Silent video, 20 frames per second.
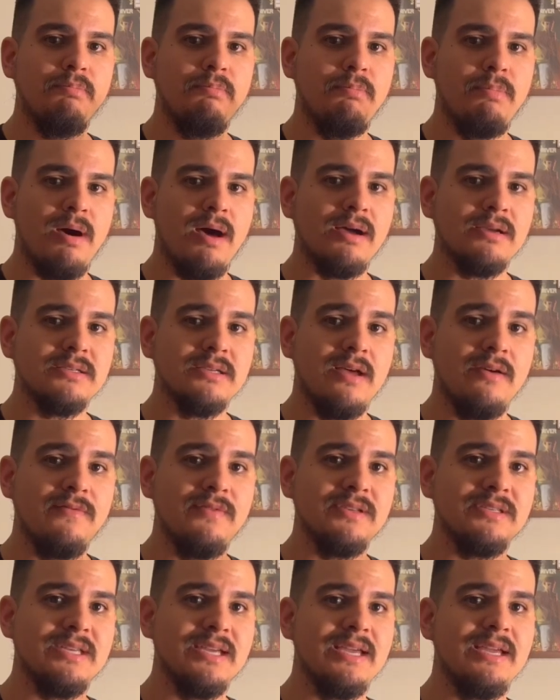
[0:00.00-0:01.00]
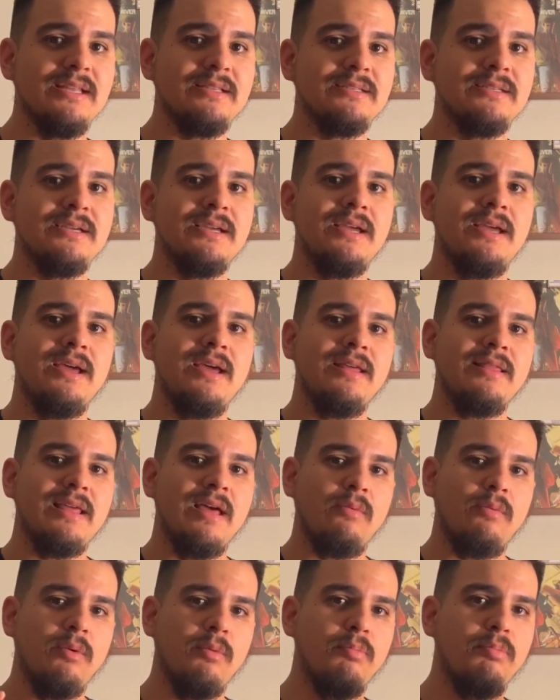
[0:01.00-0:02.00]
box office hit
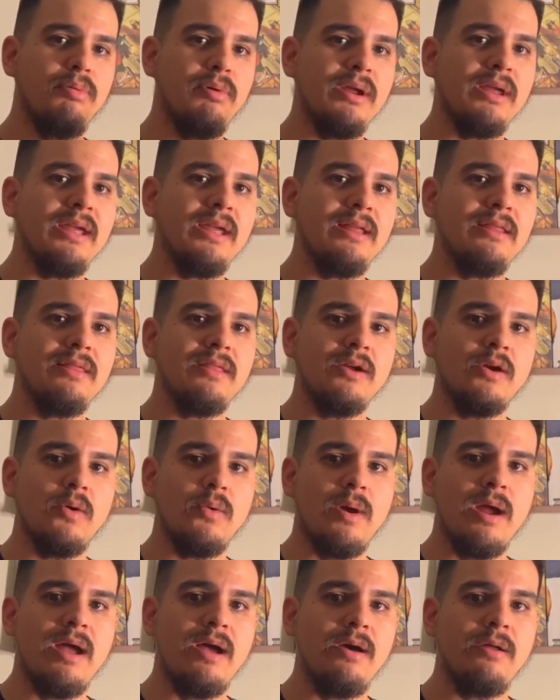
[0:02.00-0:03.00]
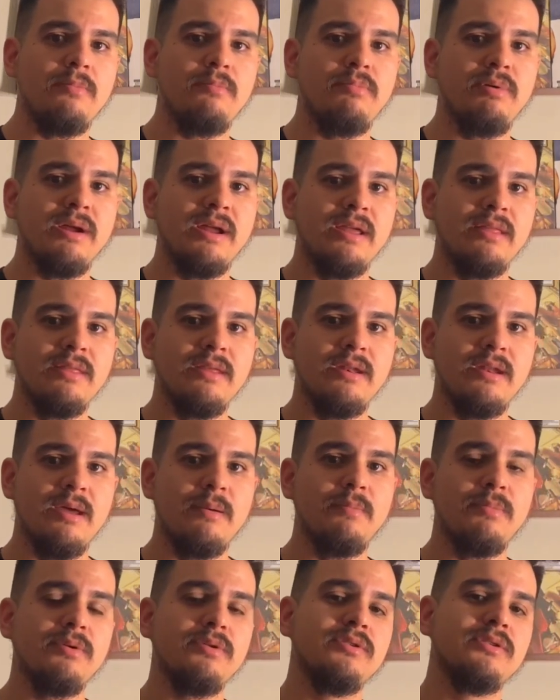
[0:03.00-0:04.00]
that will bring in the crowd, bring in the
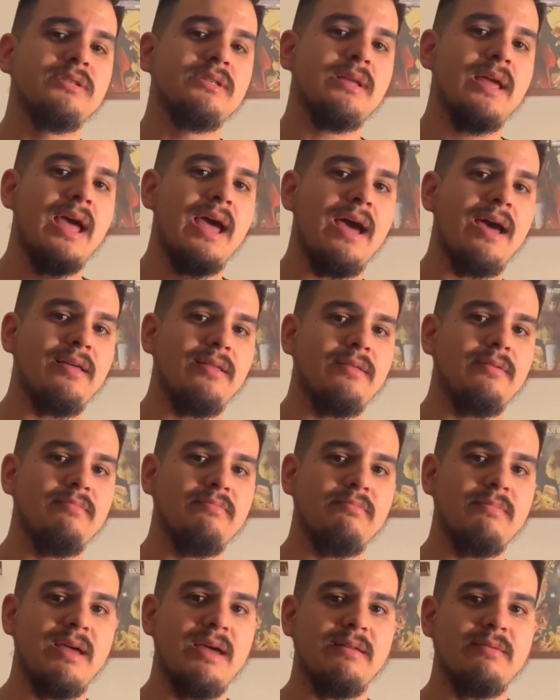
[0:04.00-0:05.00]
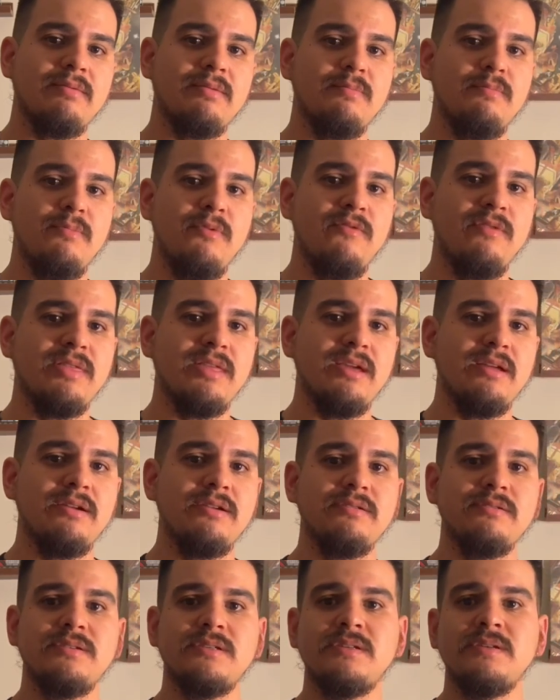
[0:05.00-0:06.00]
numbers at movie
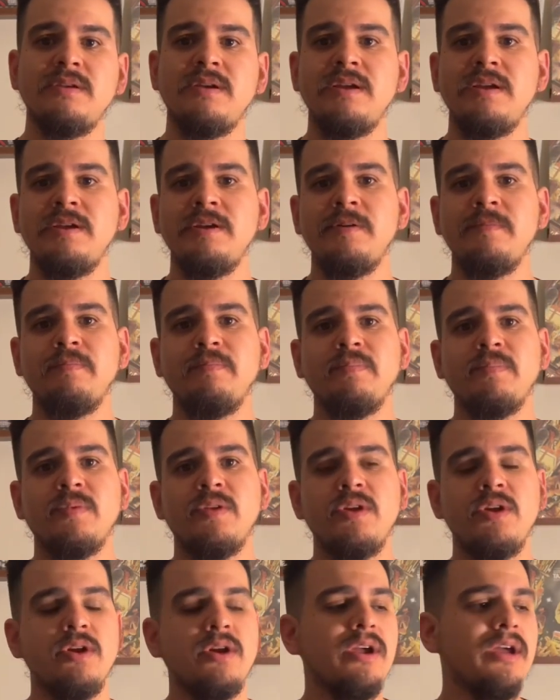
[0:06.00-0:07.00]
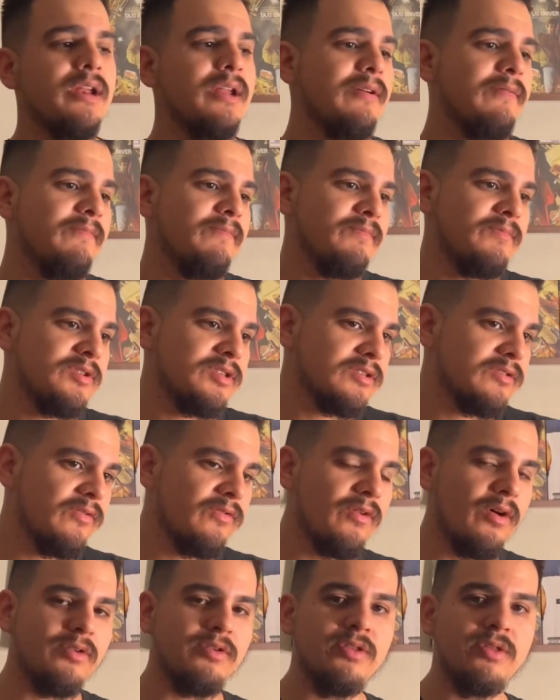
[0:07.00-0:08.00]
theaters, you're gonna just
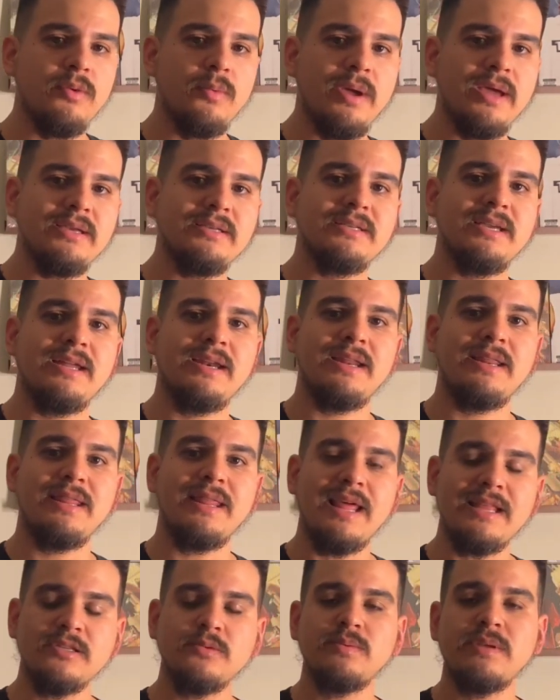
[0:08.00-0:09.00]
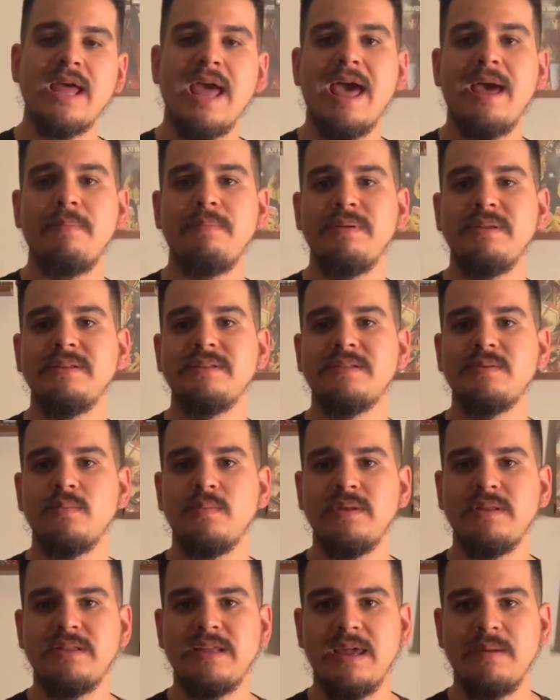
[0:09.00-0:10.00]
fall to the wayside. And that's what happens
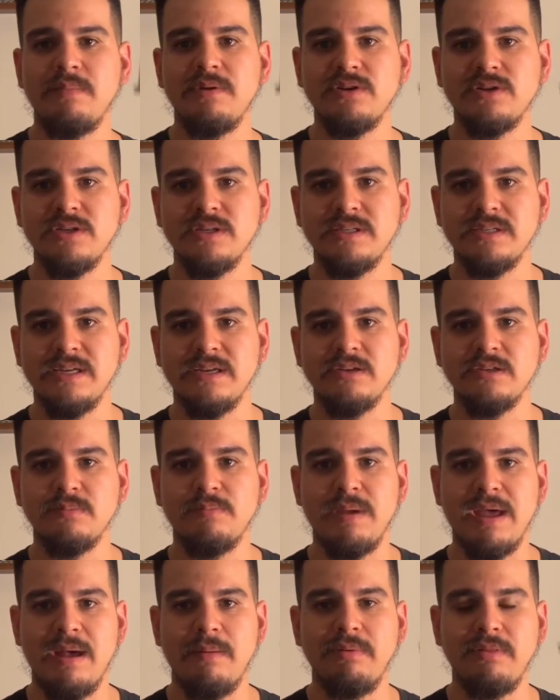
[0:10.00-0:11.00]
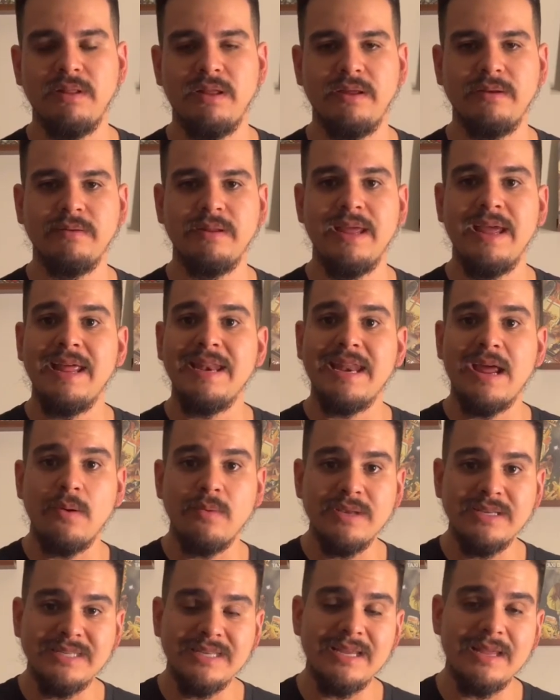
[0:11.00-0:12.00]
with Damien Chazelle's Babylon.
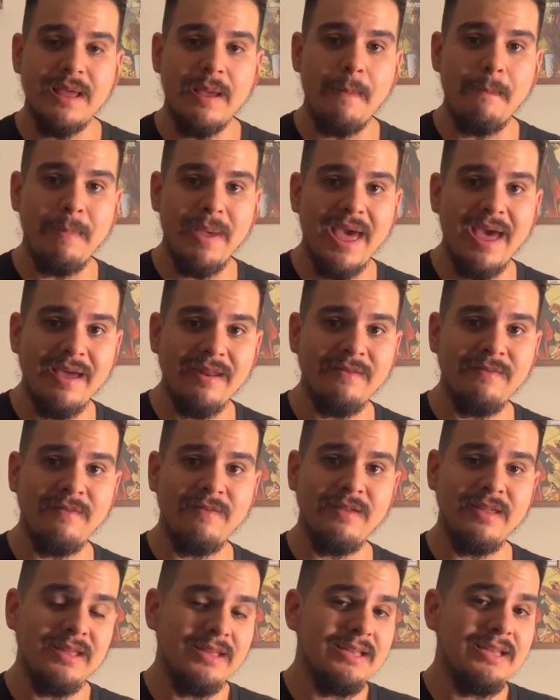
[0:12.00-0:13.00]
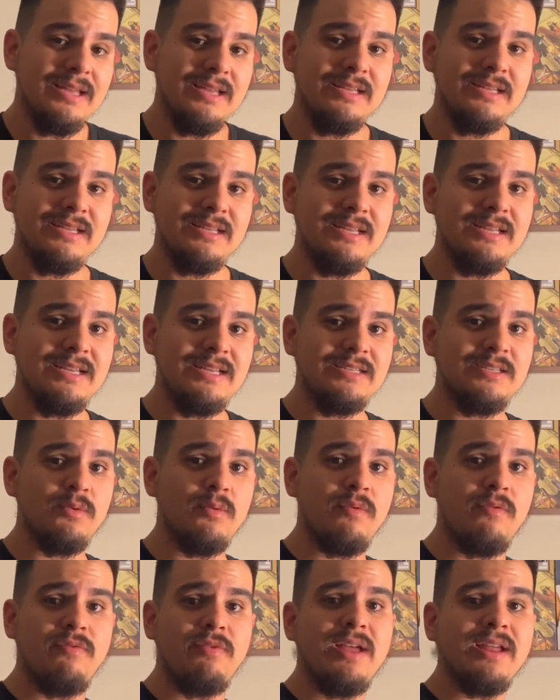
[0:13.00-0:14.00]
Now, is it bad? Is it
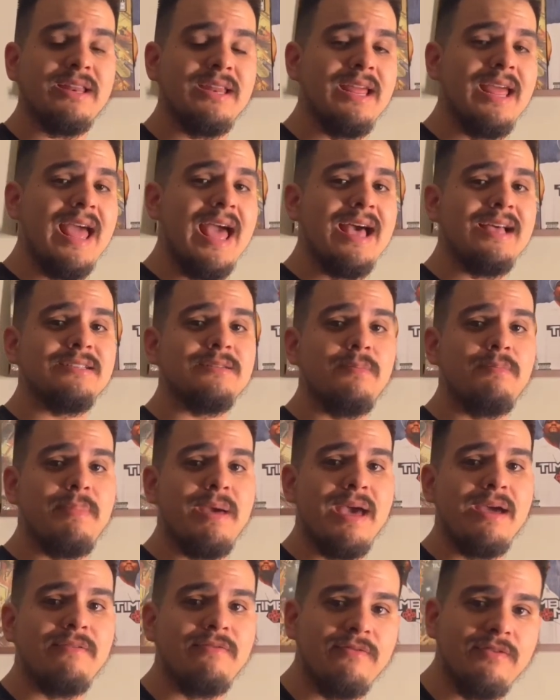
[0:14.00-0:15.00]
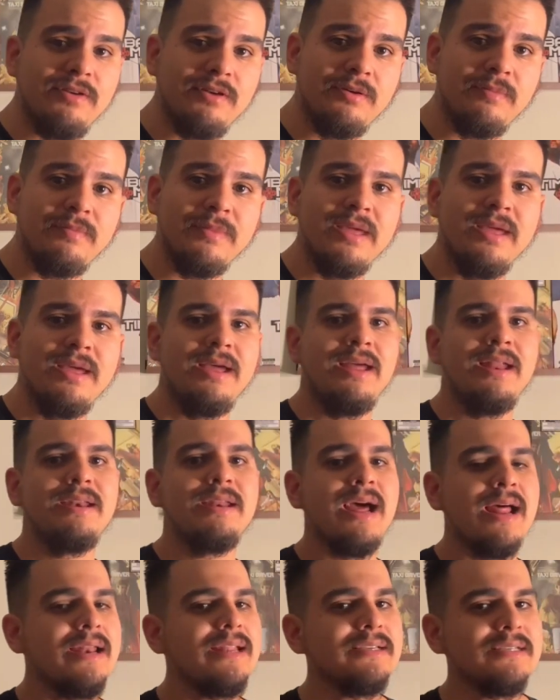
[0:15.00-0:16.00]
reflected as a bad film?
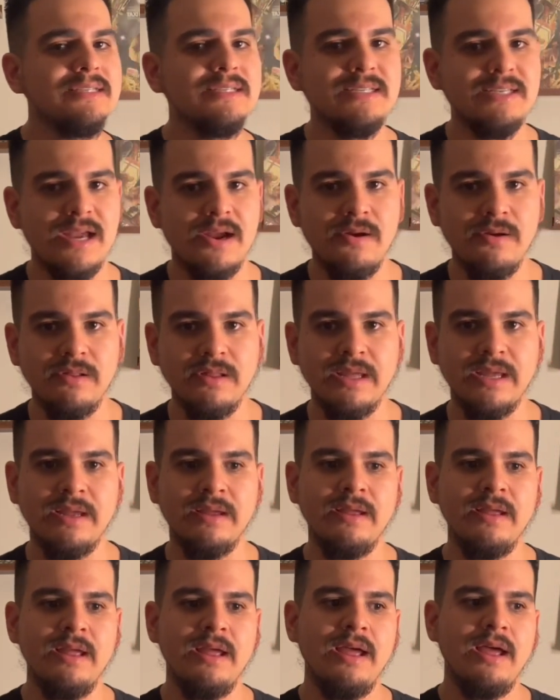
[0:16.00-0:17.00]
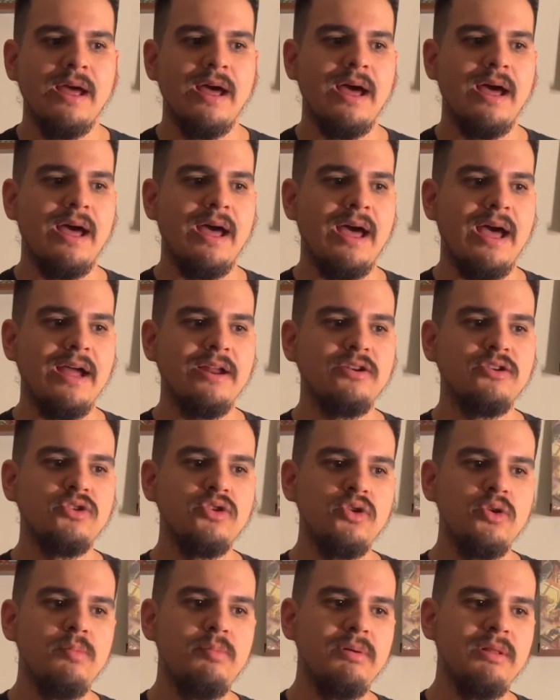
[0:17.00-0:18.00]
Not necessarily. I
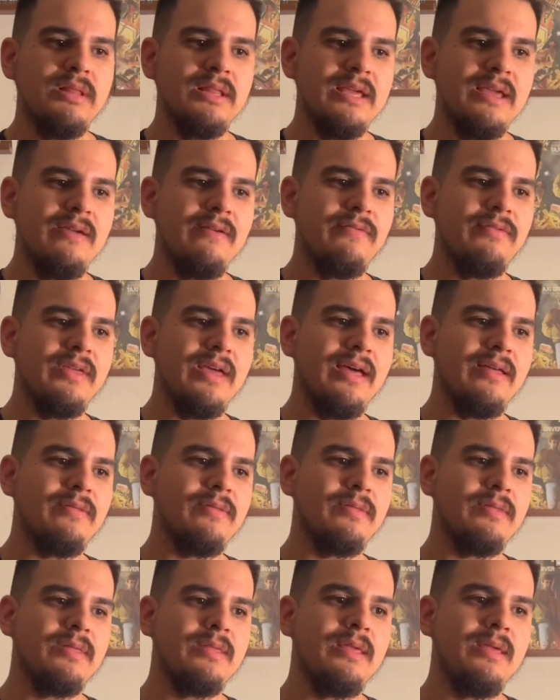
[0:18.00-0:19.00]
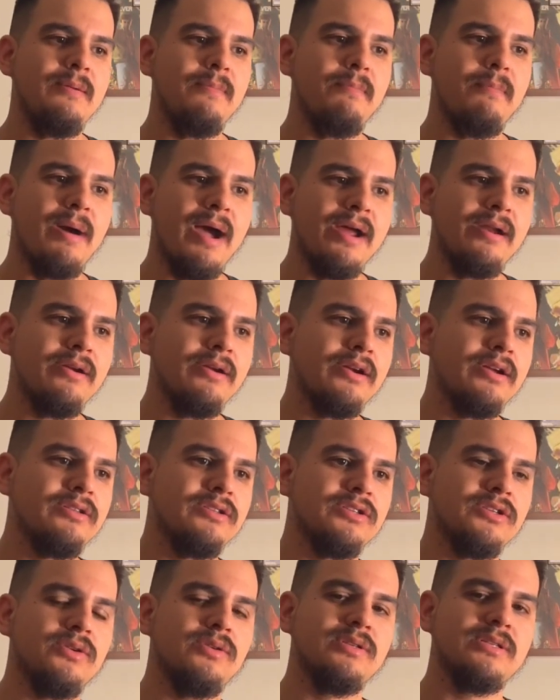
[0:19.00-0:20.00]
do believe that the minor
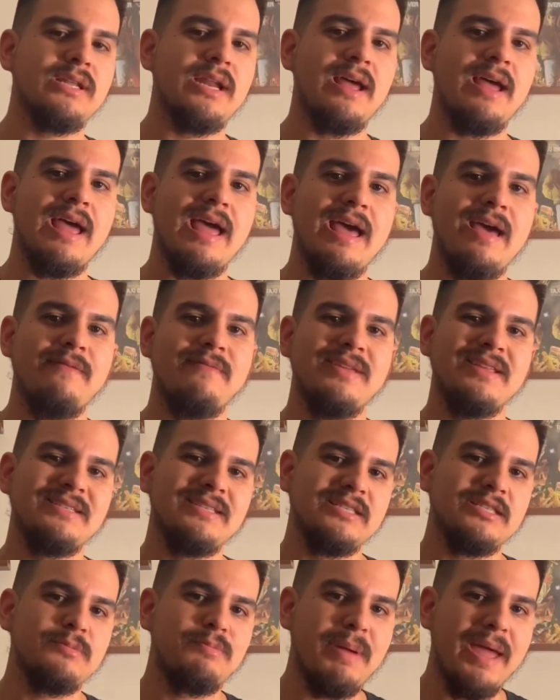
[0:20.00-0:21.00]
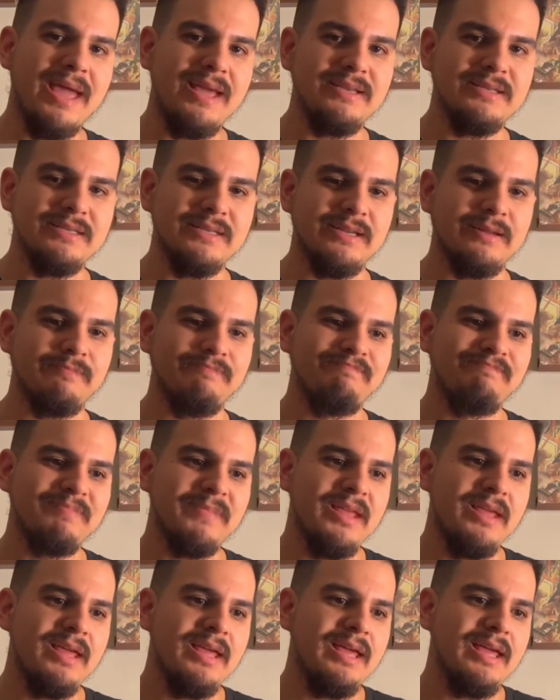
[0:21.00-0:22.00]
concerns that I have is its pacing.
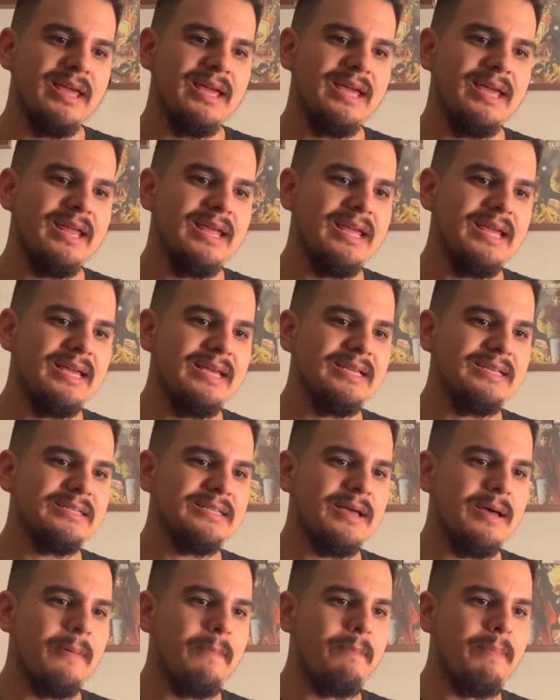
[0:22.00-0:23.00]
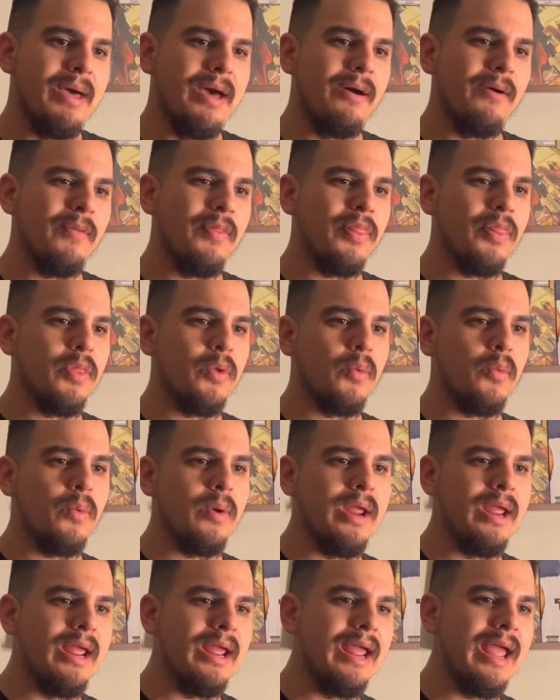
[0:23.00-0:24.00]
It is about
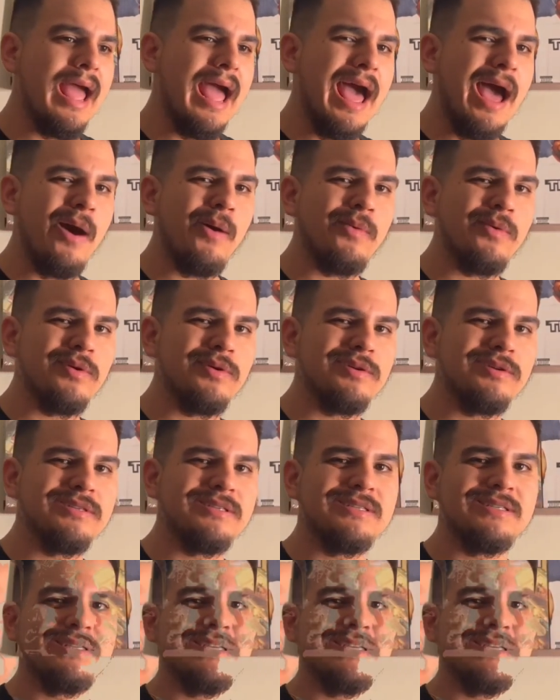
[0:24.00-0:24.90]
3 hours